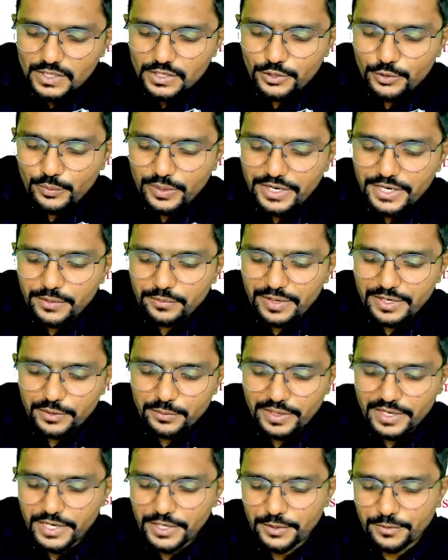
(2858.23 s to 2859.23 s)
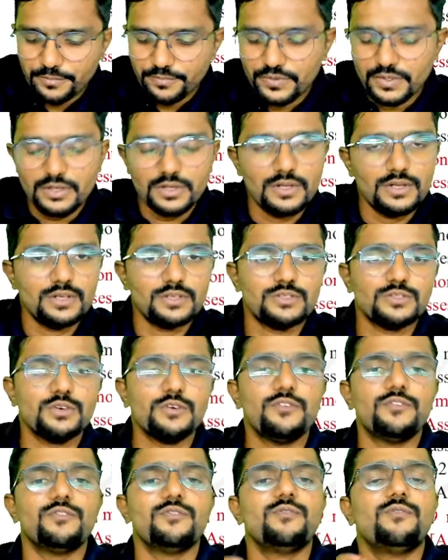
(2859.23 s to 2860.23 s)
21-22.
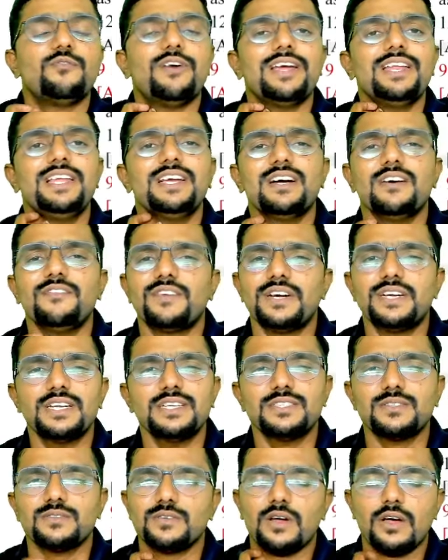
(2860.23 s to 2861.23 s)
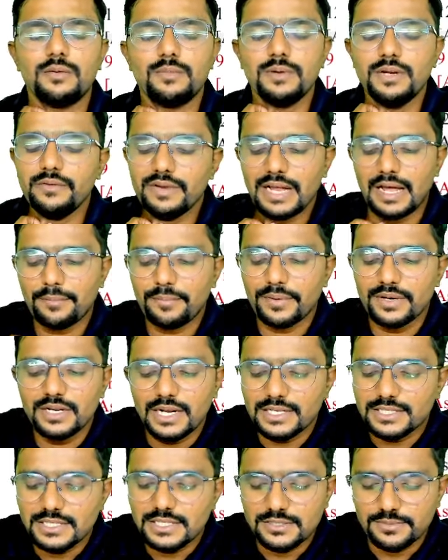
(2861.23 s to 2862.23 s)
So filing of returns normally will happen in
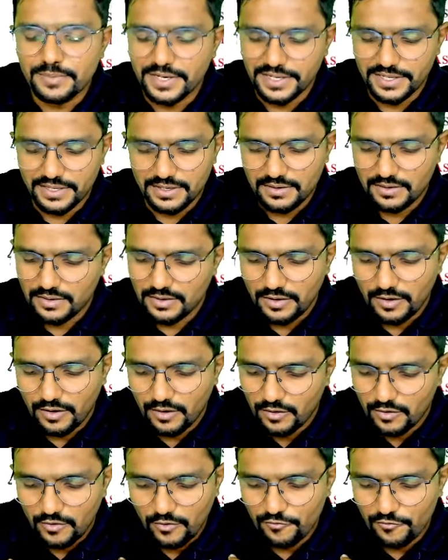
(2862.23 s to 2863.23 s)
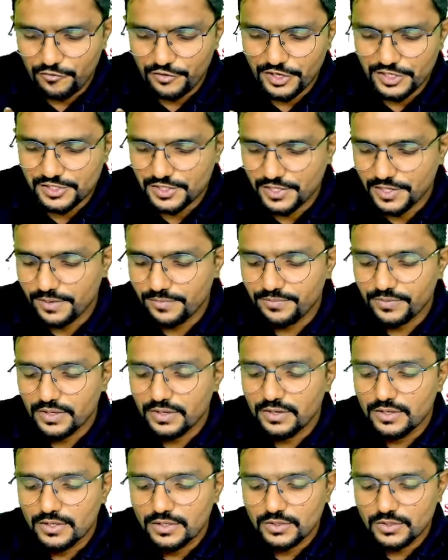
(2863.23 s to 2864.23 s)
assessment year, obviously.
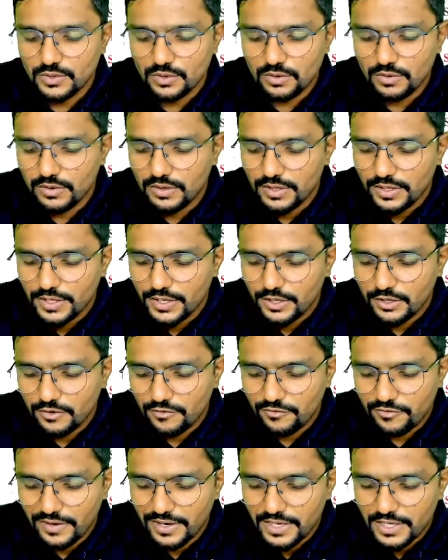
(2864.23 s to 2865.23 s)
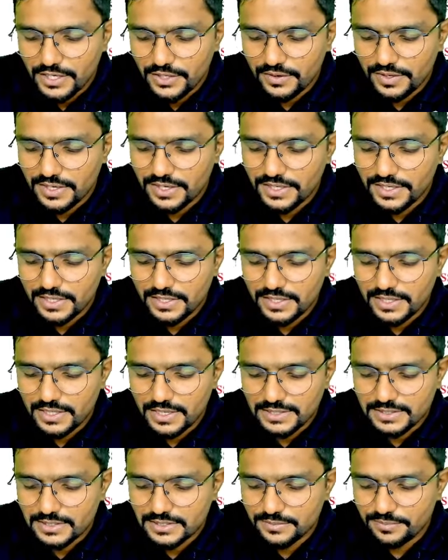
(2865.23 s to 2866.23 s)
So you have filed your return in
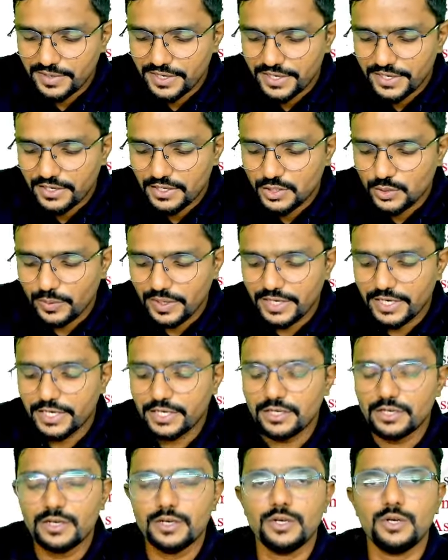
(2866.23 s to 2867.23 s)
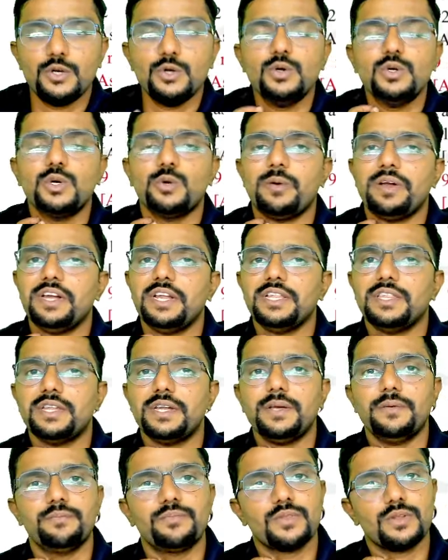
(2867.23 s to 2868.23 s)
assessment year
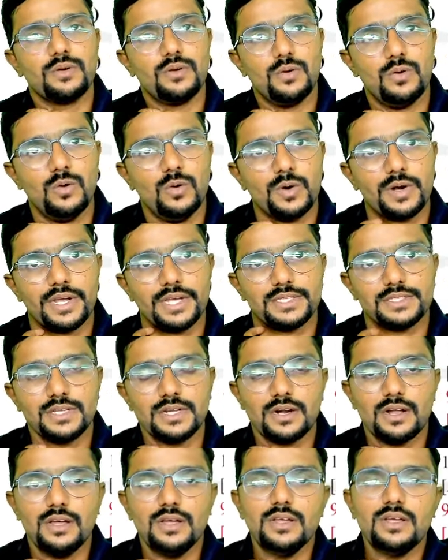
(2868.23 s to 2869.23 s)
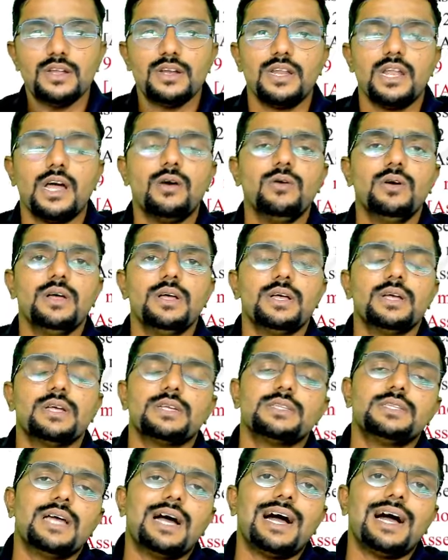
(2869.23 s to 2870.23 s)
22-23. Okay, sir. Now
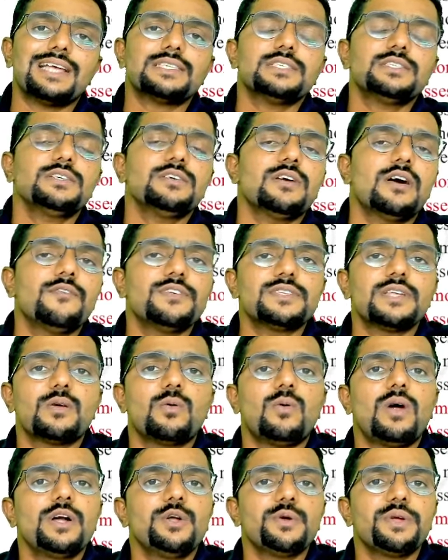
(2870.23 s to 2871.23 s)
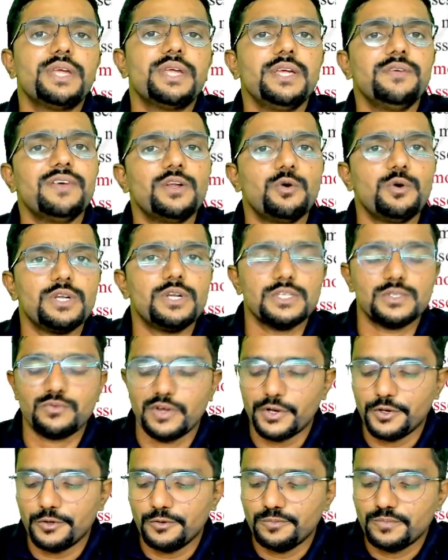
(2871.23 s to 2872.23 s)
the assessing officer want to give a notice
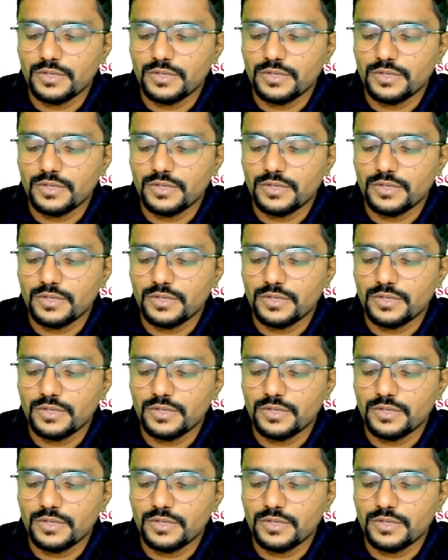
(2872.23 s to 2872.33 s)
for you.